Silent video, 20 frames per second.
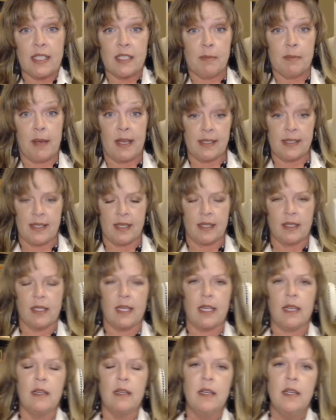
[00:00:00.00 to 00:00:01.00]

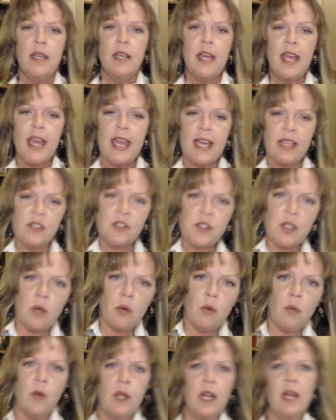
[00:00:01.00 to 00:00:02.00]
basically. And so,
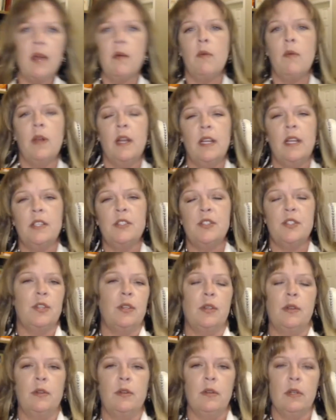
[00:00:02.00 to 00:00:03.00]
what I wanted
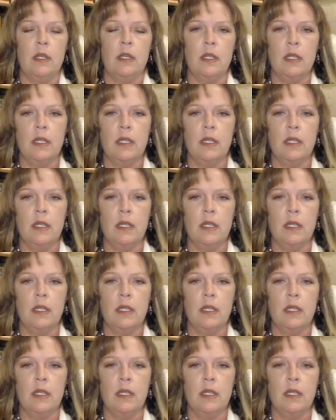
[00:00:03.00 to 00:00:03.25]
to,